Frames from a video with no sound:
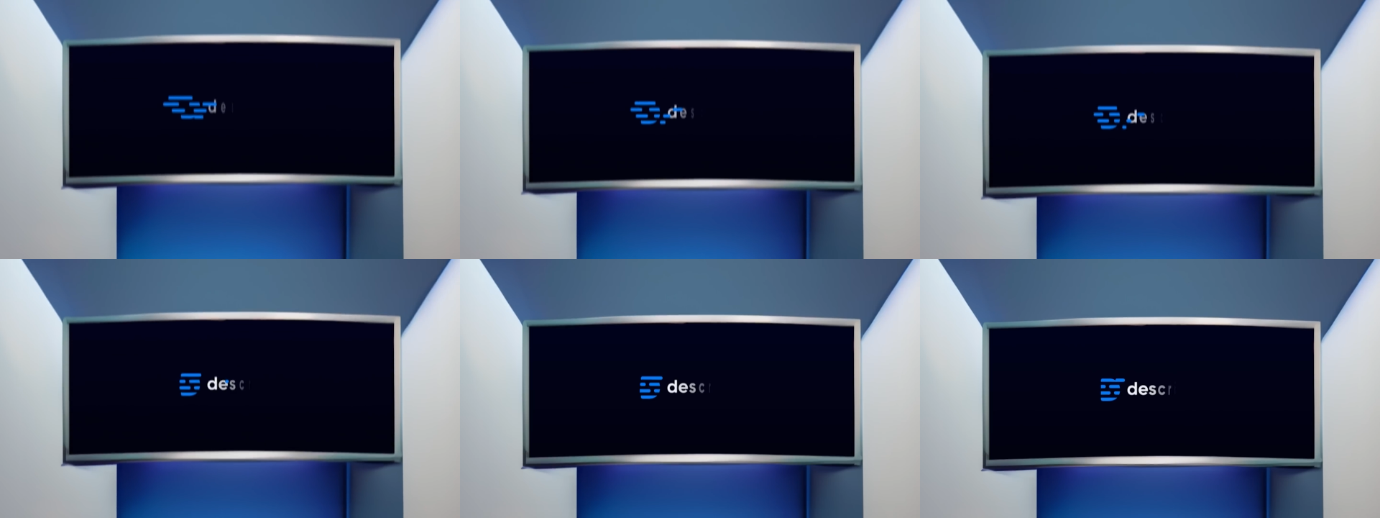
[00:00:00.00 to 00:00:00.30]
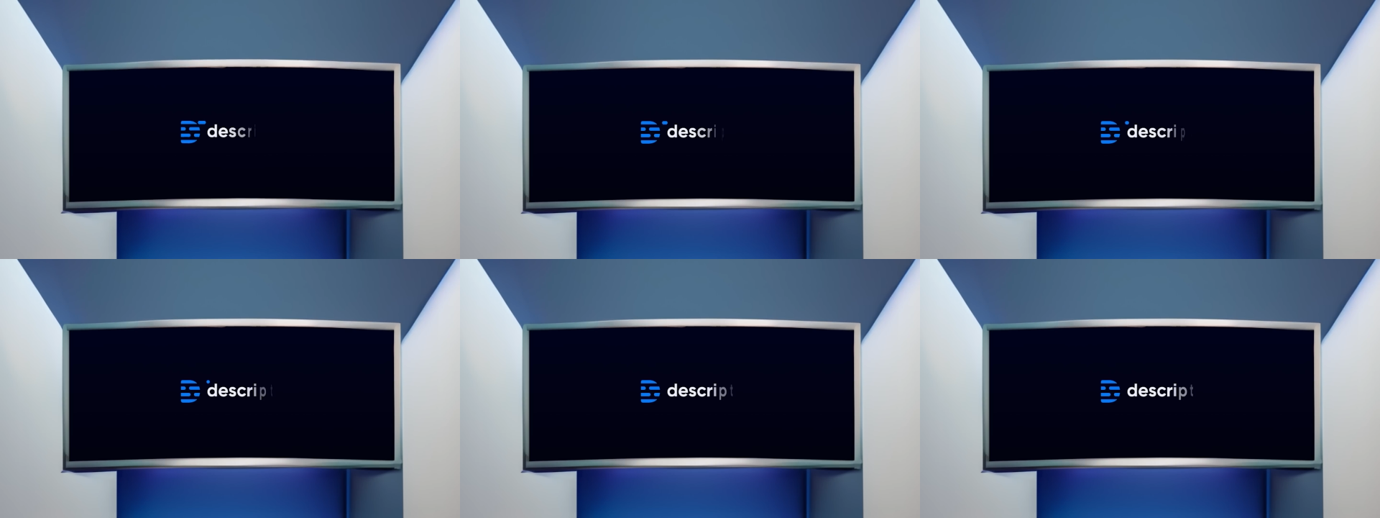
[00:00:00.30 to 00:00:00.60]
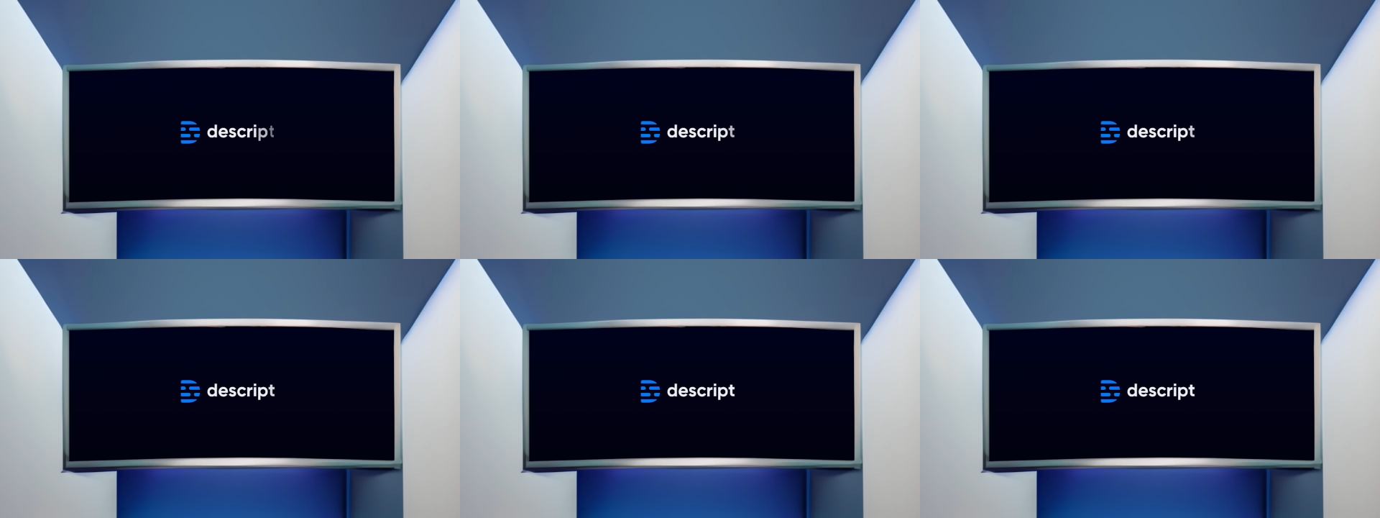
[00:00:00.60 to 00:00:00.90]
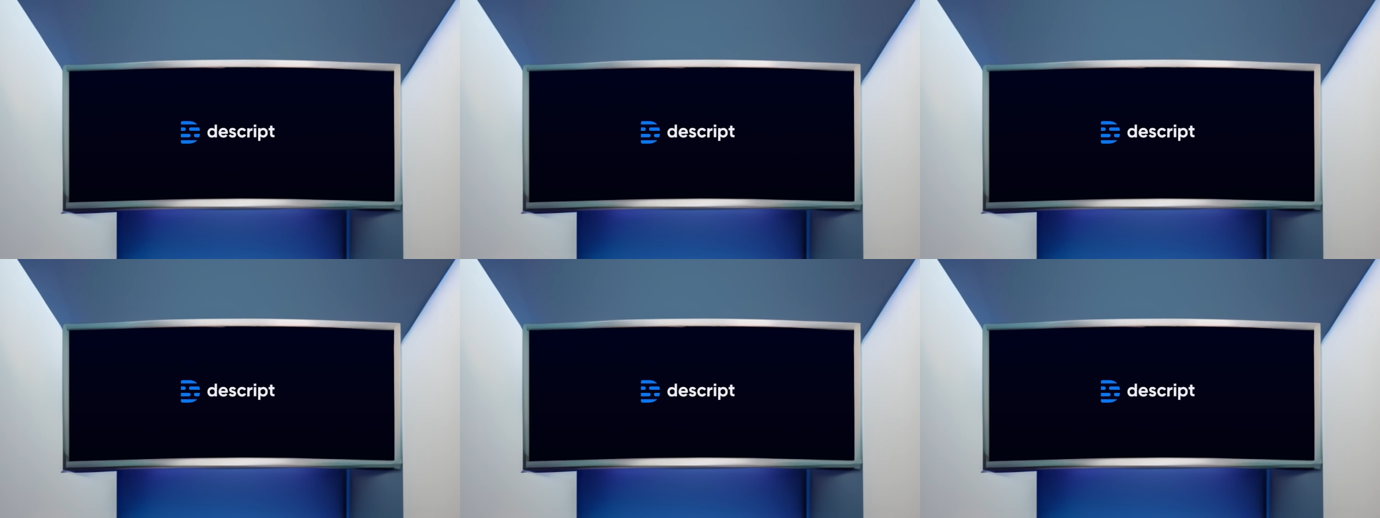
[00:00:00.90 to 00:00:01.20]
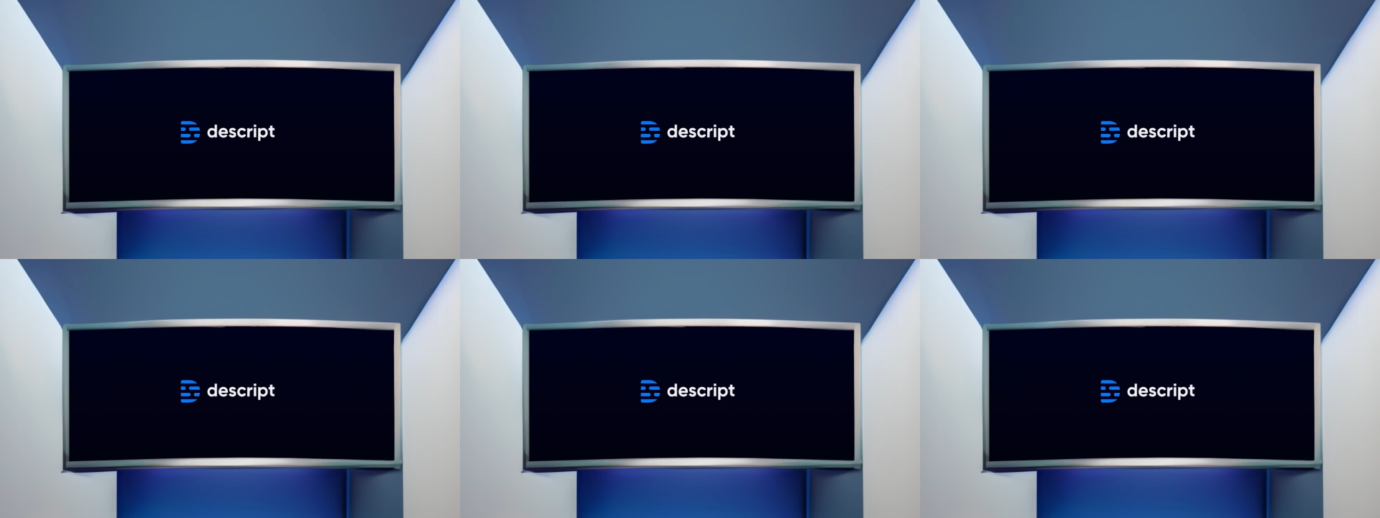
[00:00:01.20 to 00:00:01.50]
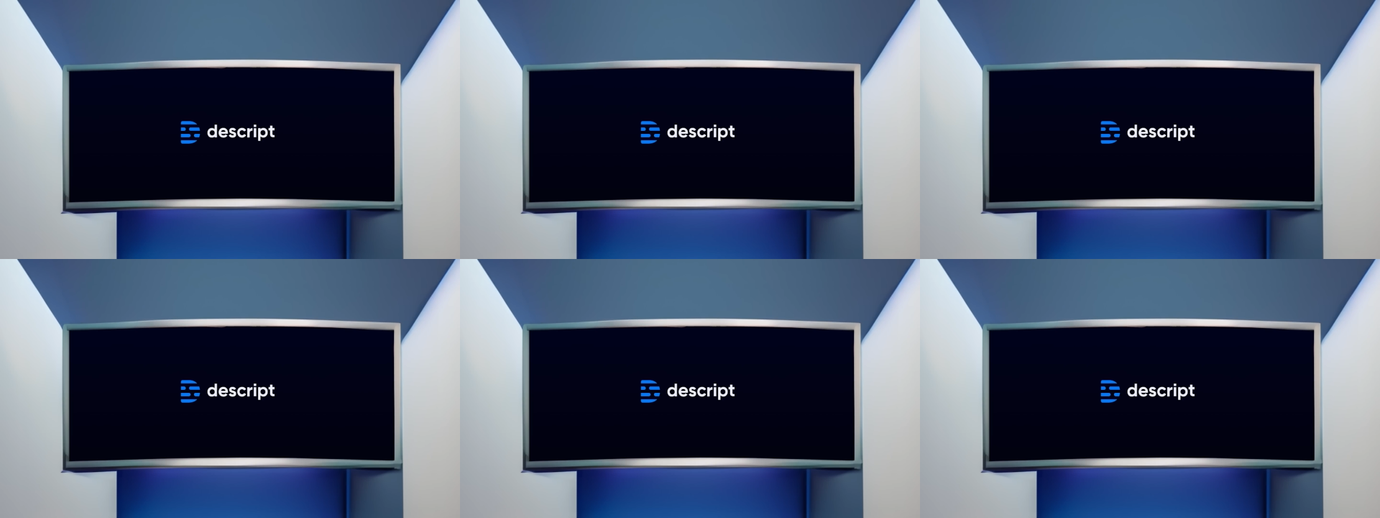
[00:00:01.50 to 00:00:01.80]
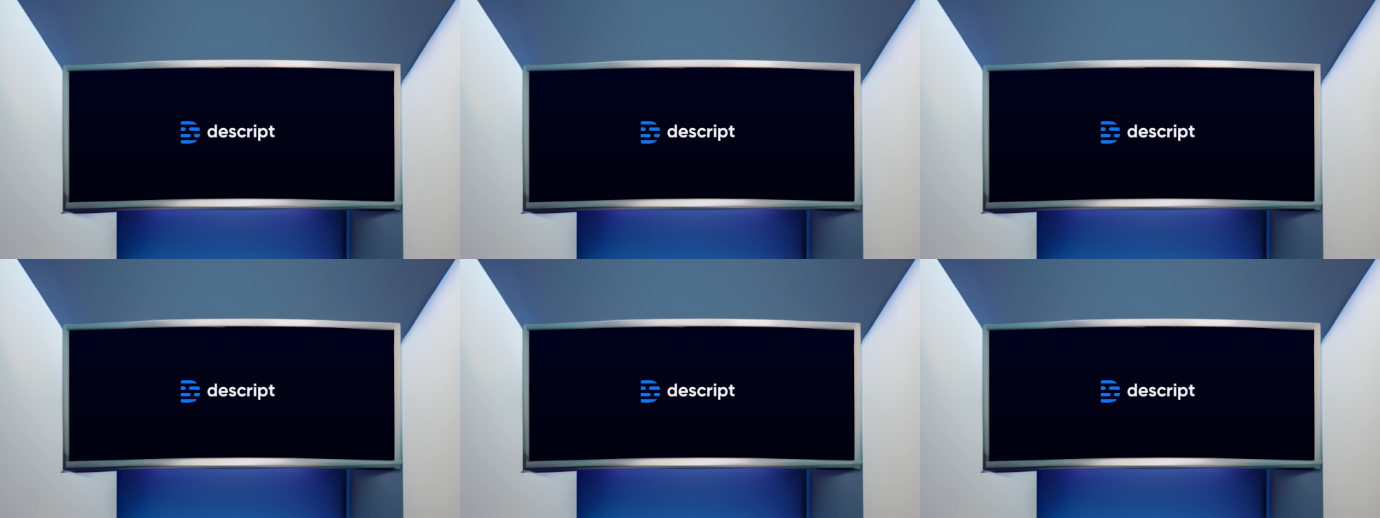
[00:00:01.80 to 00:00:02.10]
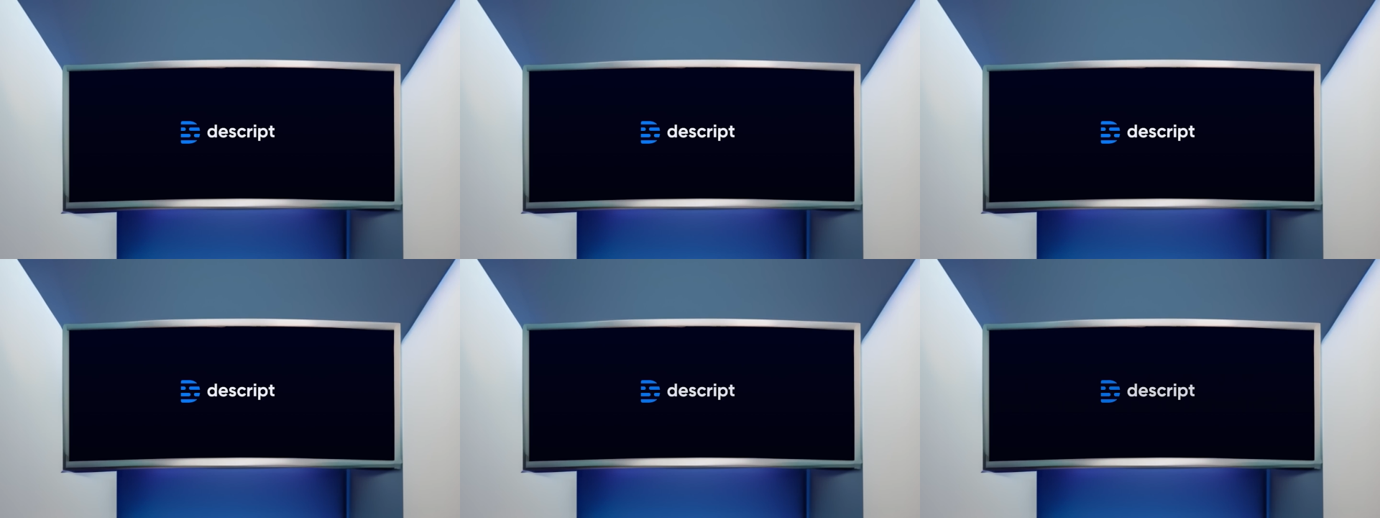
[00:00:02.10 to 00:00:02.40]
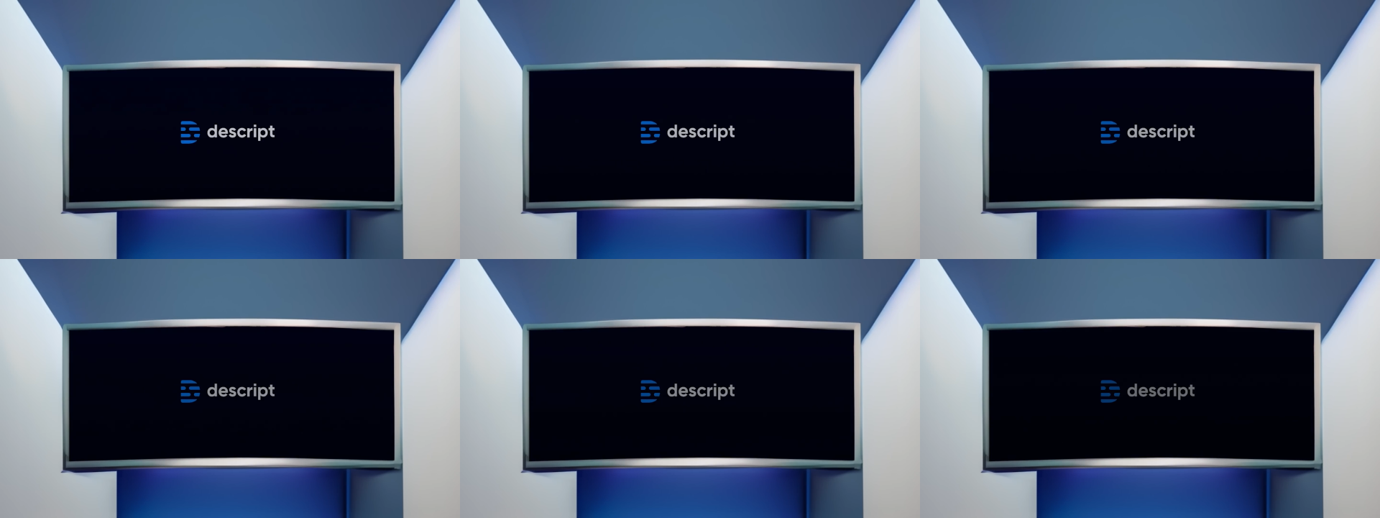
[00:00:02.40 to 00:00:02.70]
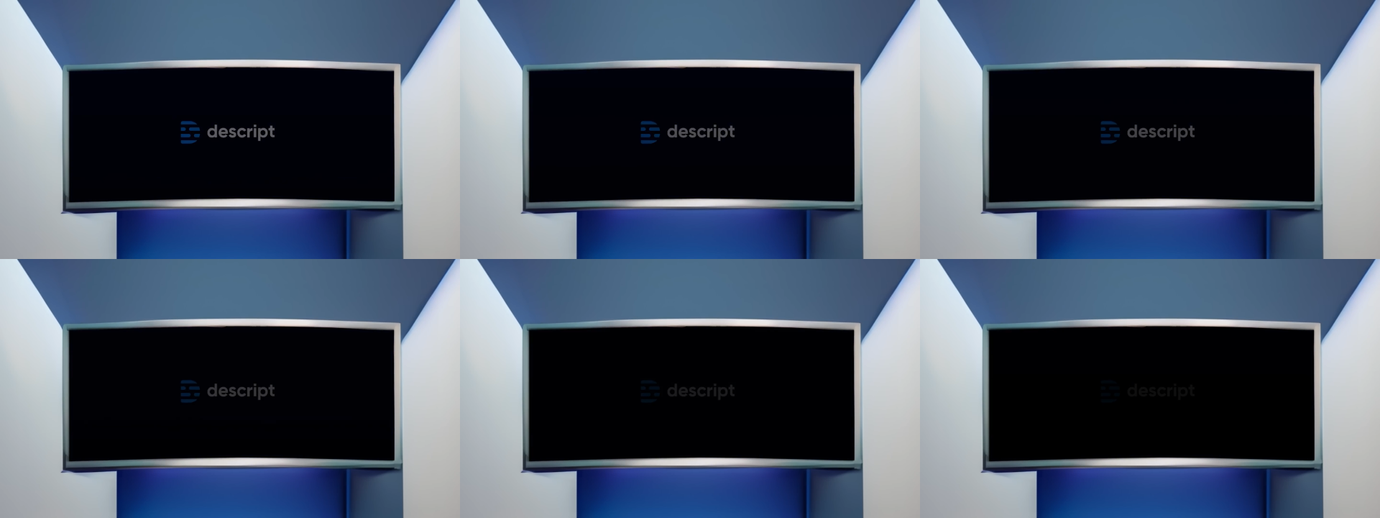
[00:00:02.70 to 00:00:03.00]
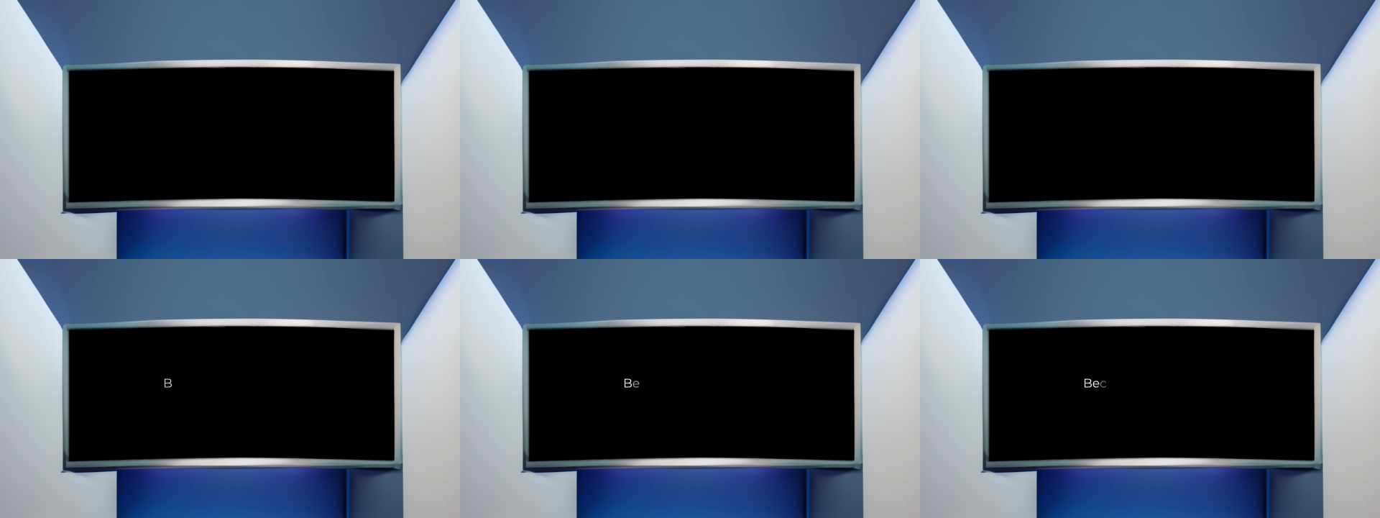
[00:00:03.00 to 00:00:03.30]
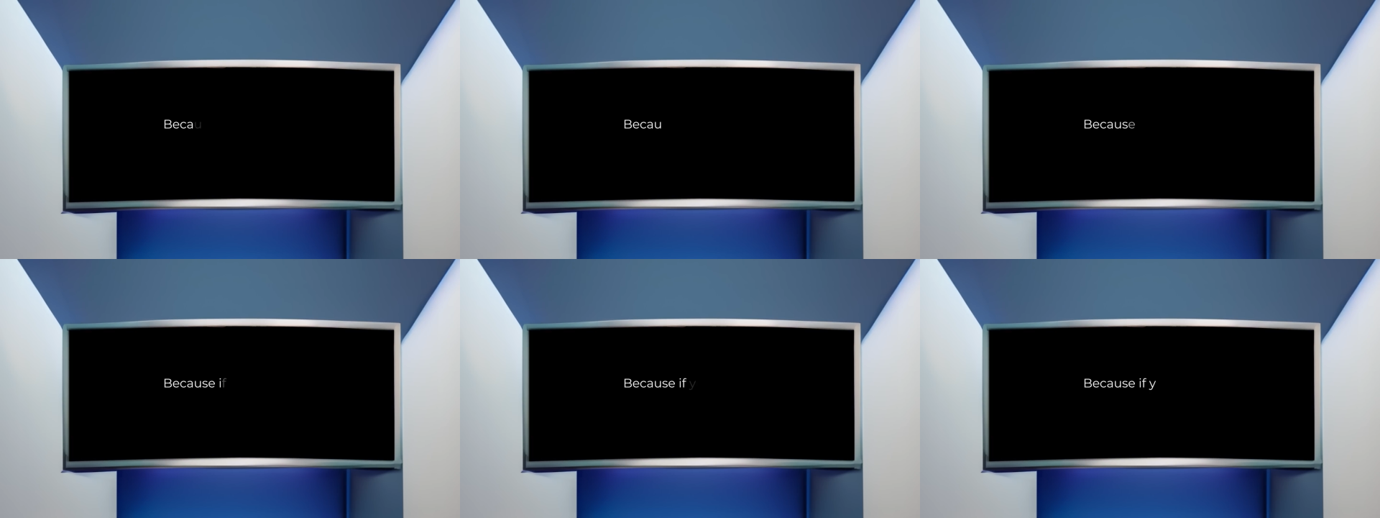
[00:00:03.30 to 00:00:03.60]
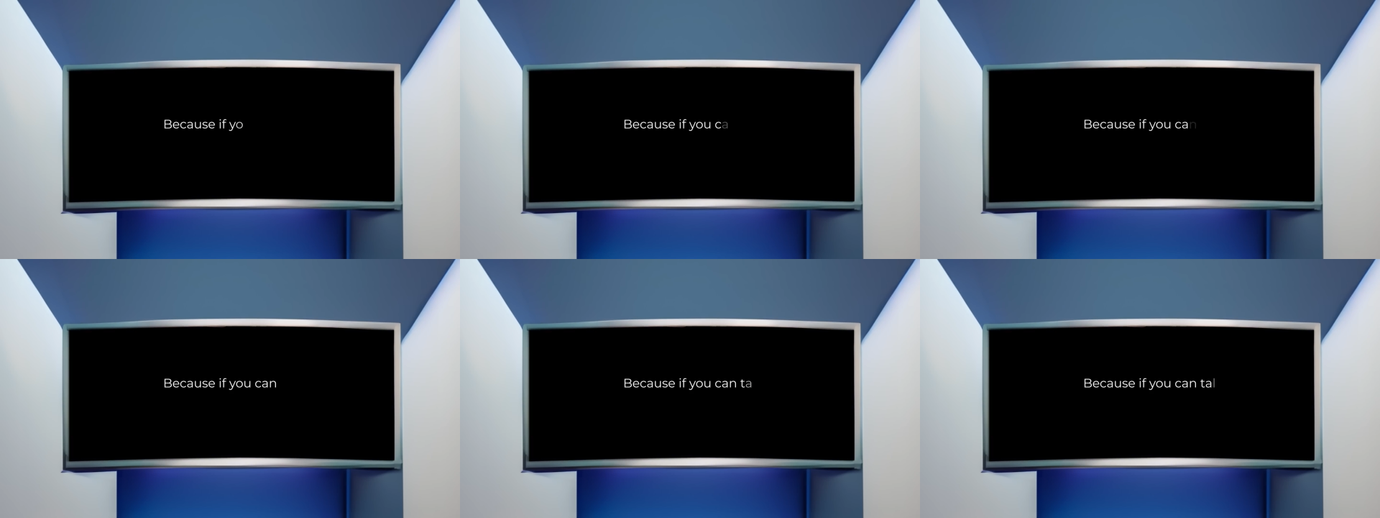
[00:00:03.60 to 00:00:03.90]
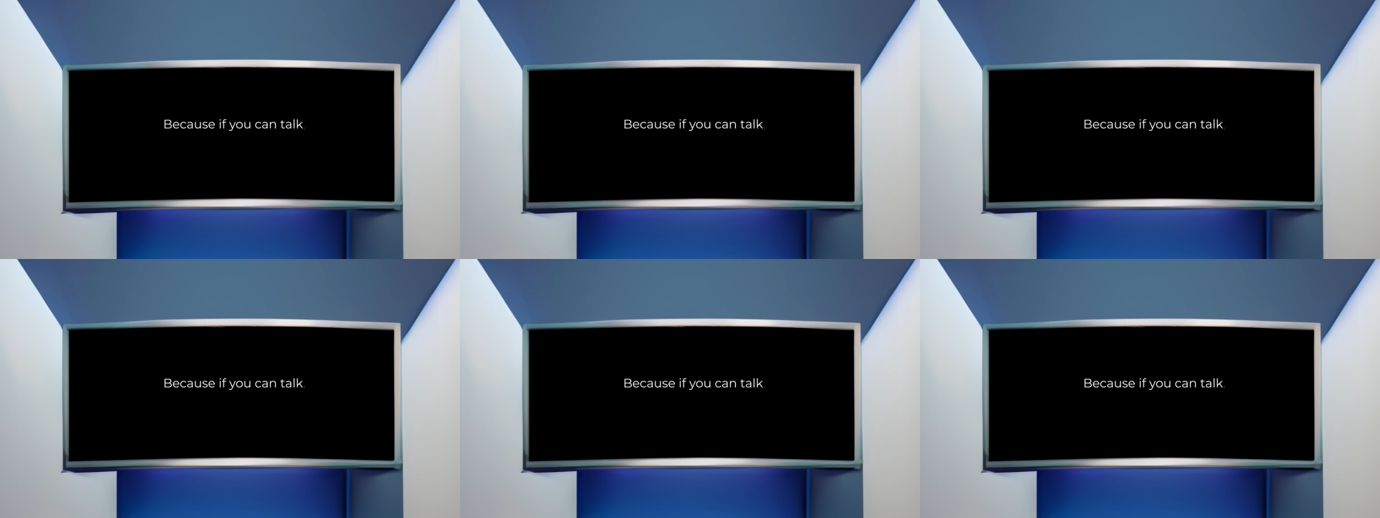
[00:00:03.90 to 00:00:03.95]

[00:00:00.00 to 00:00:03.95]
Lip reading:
Nobody's mouth can be seen.